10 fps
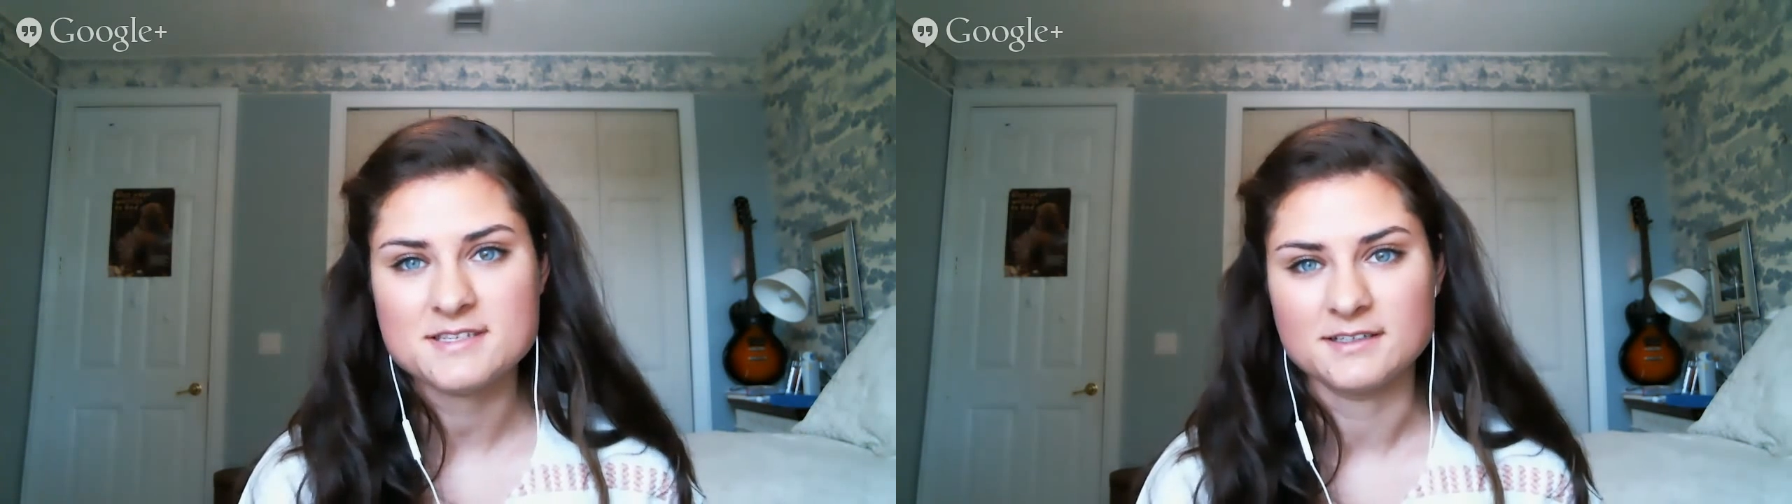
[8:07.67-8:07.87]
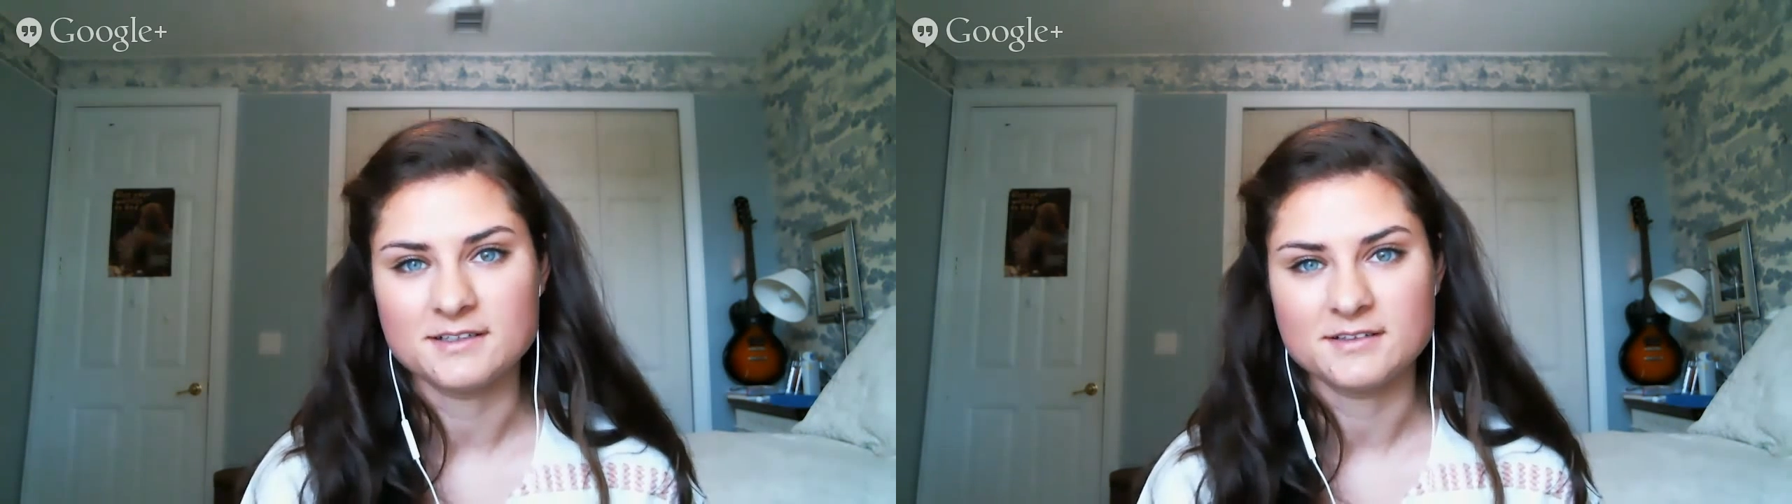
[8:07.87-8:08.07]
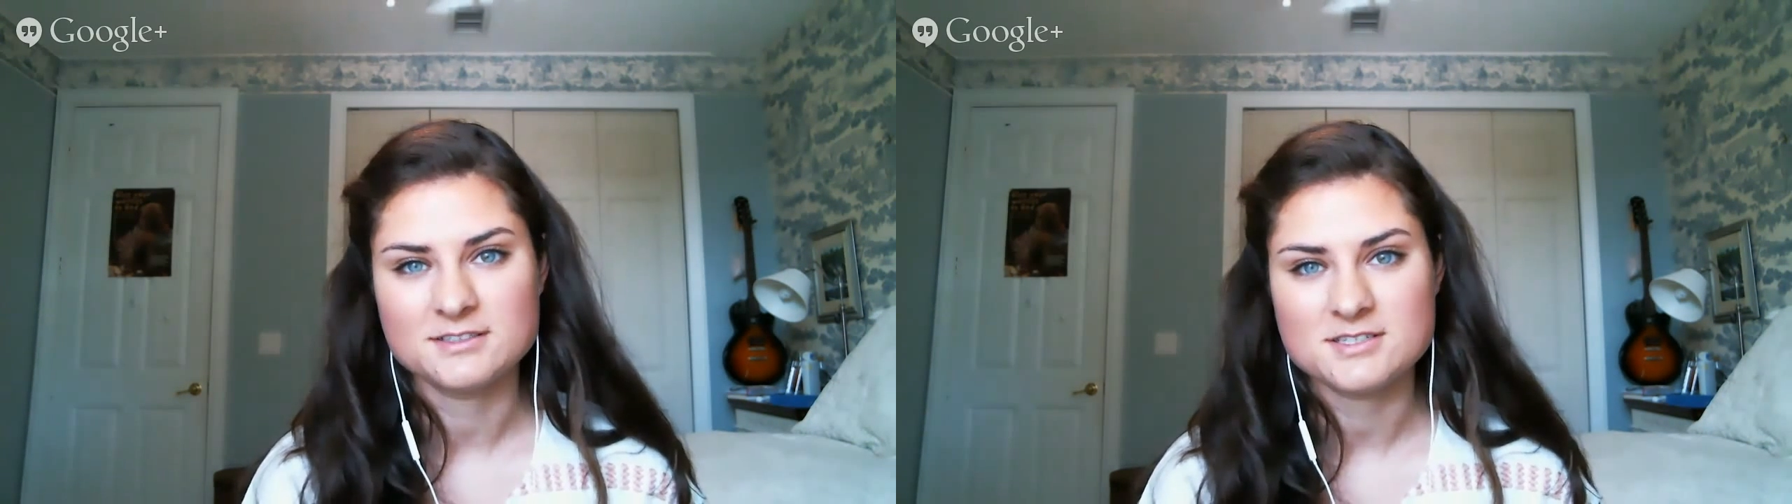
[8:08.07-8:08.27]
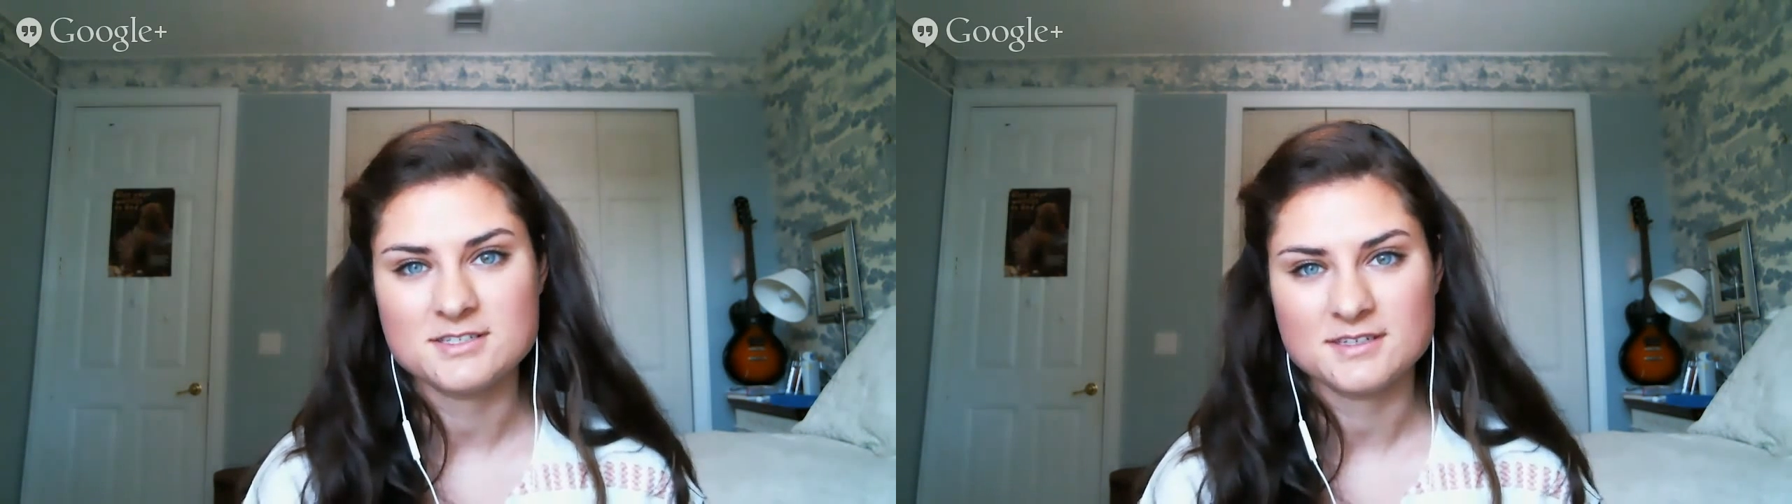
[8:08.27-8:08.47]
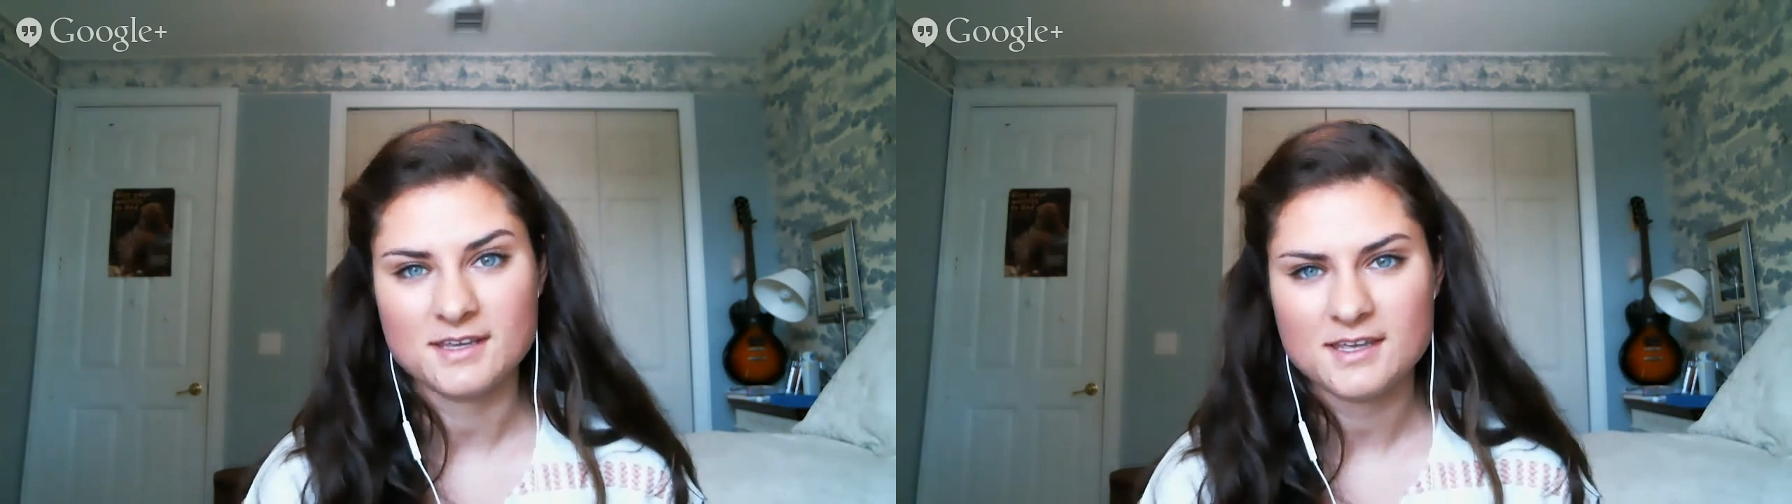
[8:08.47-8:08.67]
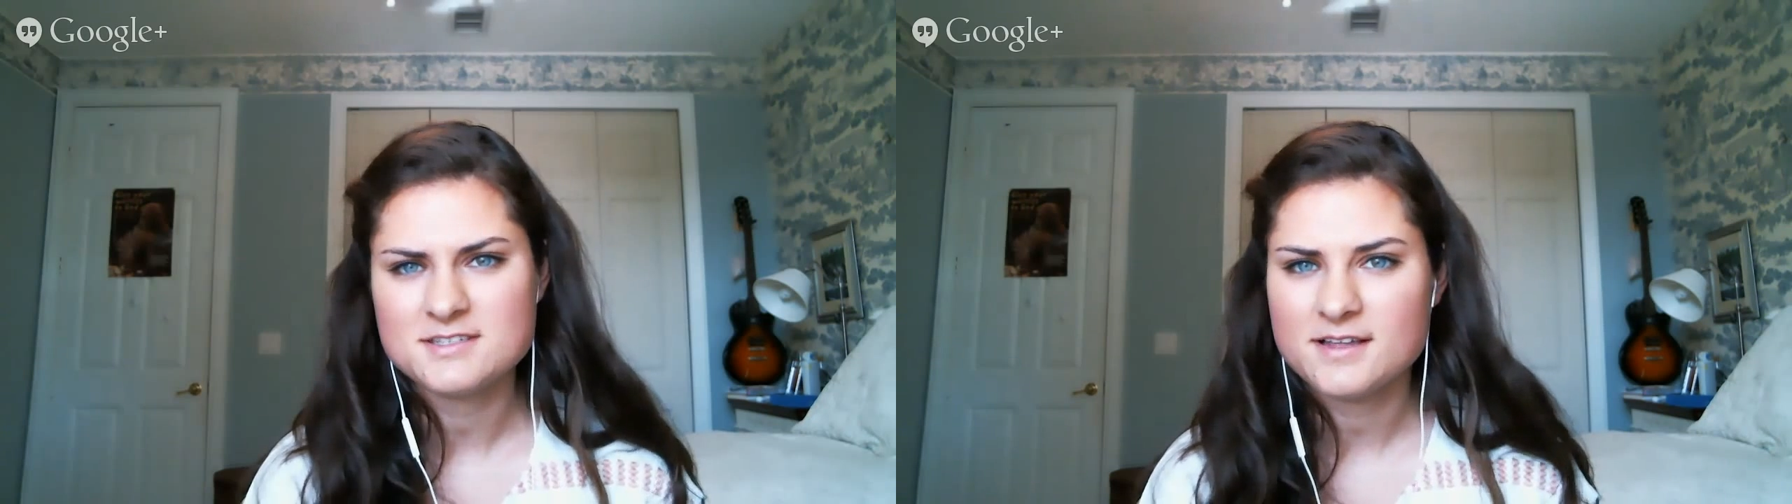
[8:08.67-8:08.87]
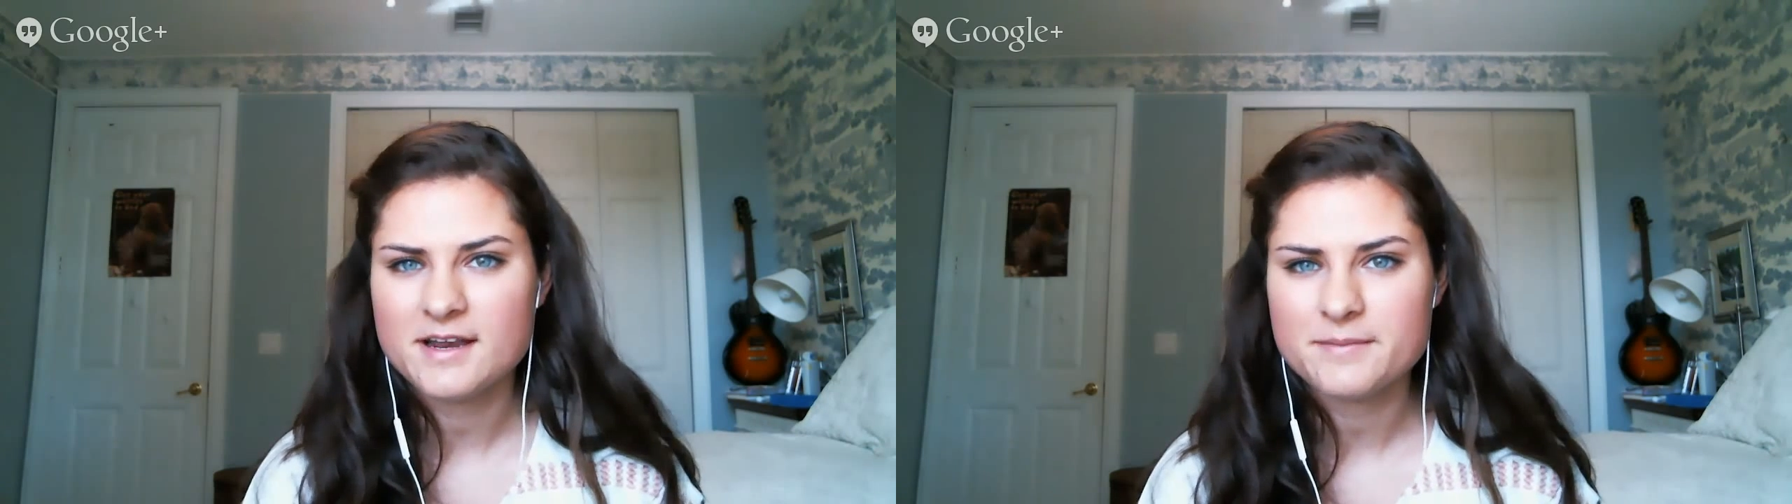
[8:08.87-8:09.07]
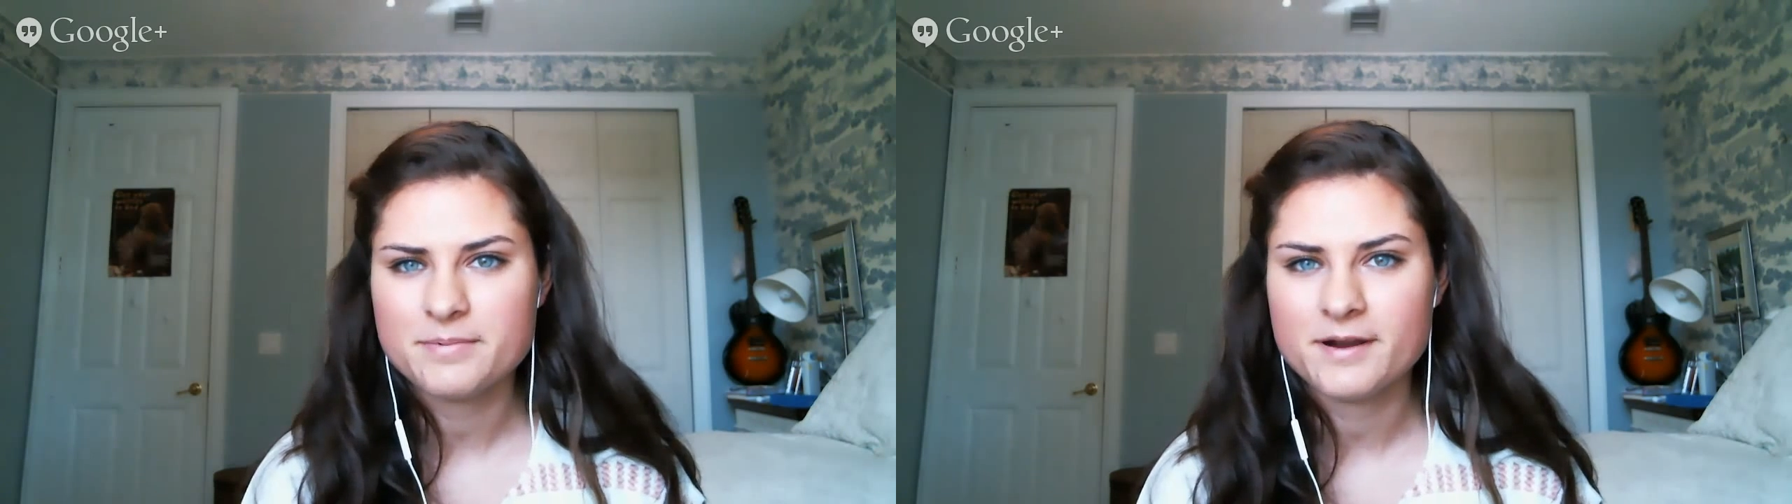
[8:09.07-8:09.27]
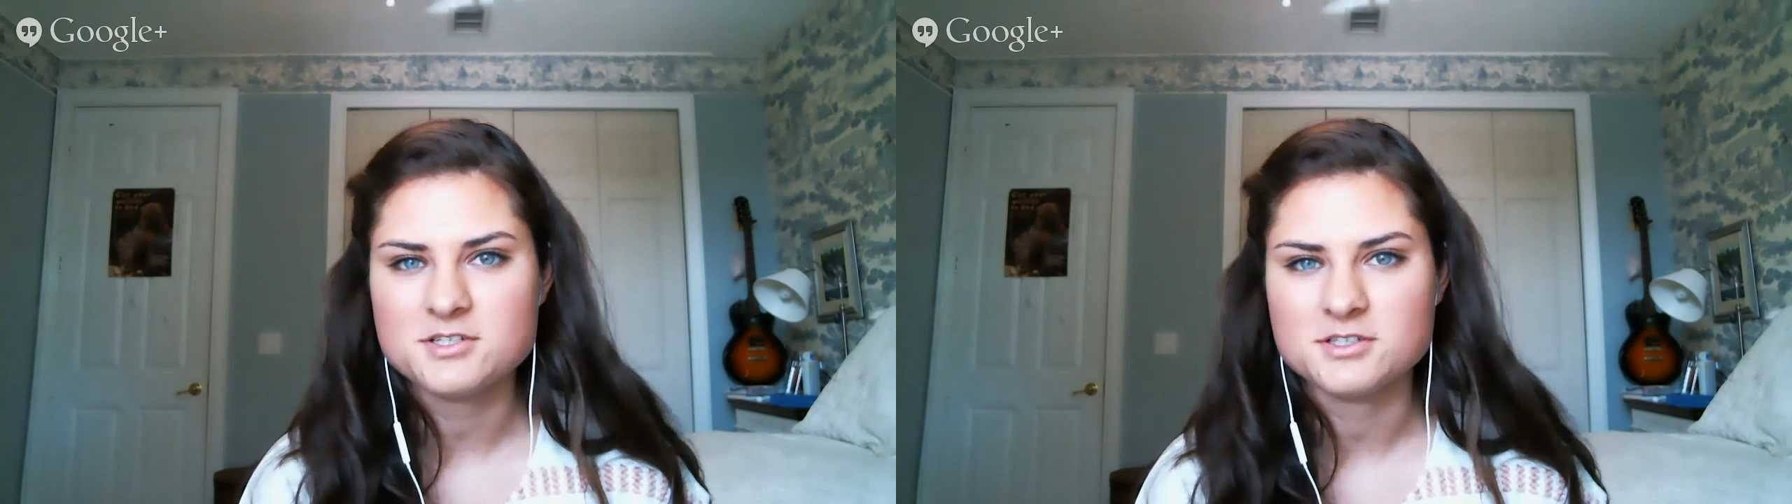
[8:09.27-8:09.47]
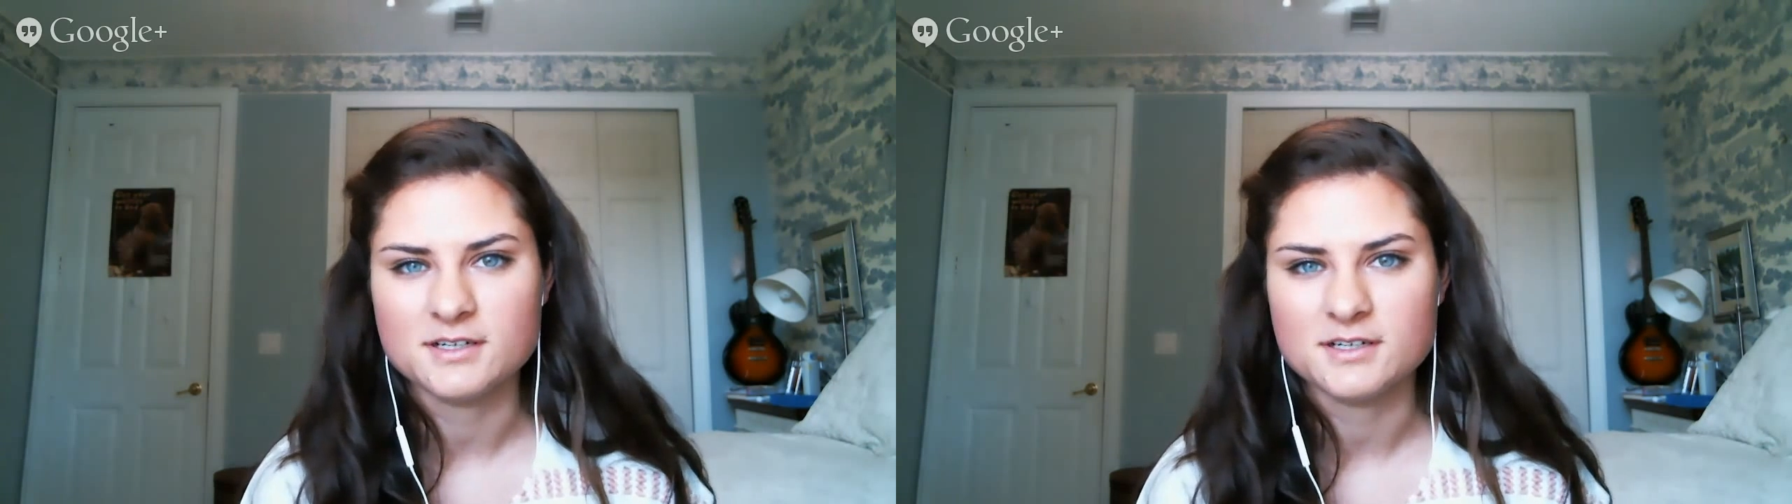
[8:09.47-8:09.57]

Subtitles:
and you just, like, it's a lot of pressure.